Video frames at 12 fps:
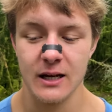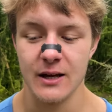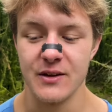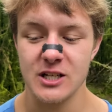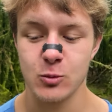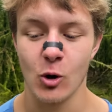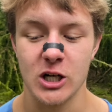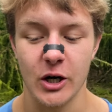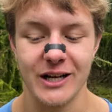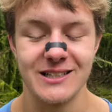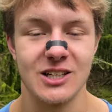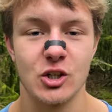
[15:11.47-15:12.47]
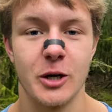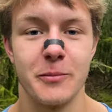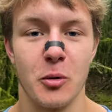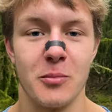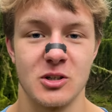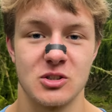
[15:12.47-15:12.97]
This workout isn't gonna
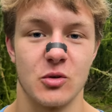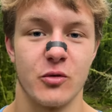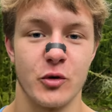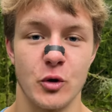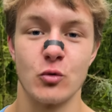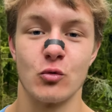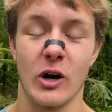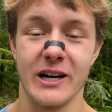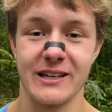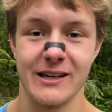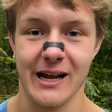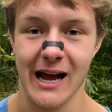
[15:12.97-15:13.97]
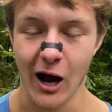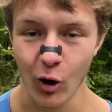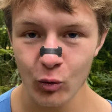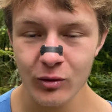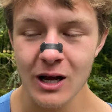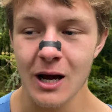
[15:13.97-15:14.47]
build muscle for you right
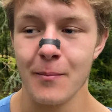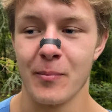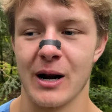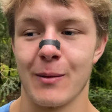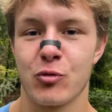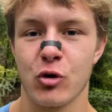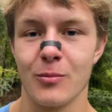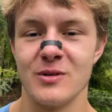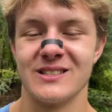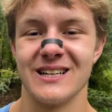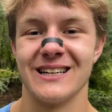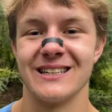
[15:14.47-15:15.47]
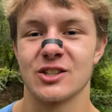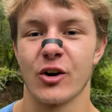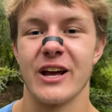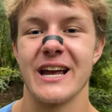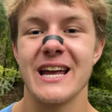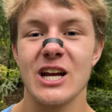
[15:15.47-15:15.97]
now, but I promise it is
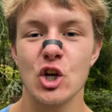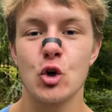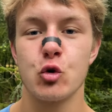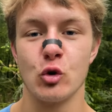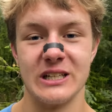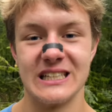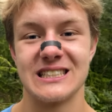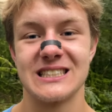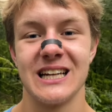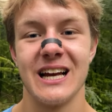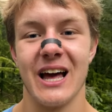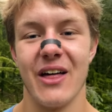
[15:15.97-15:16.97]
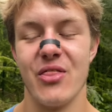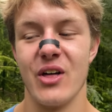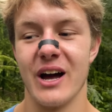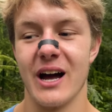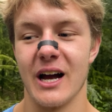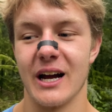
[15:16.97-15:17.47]
gonna increase
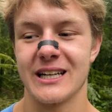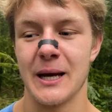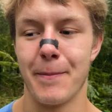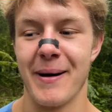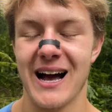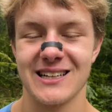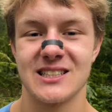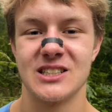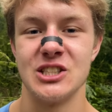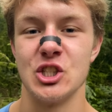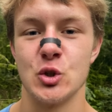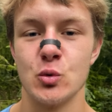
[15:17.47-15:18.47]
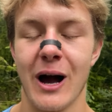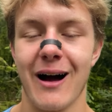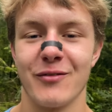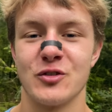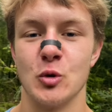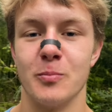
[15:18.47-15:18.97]
the capacity you
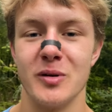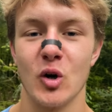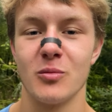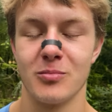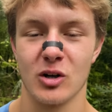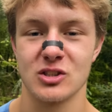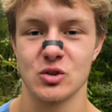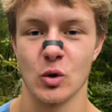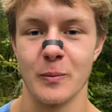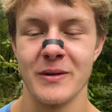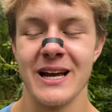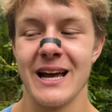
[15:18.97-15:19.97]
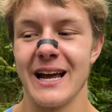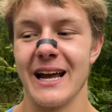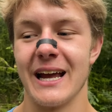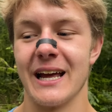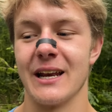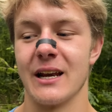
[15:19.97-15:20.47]
have to build muscle
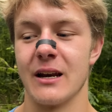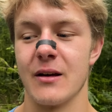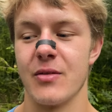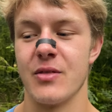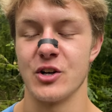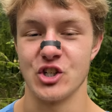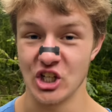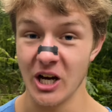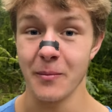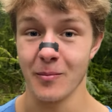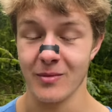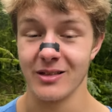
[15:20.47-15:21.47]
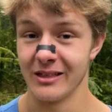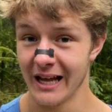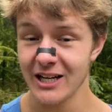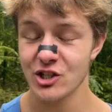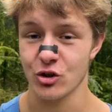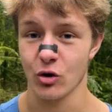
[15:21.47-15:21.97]
in the gym
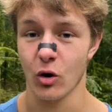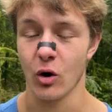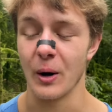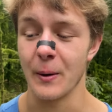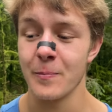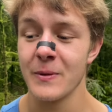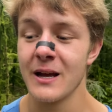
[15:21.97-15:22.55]
later on.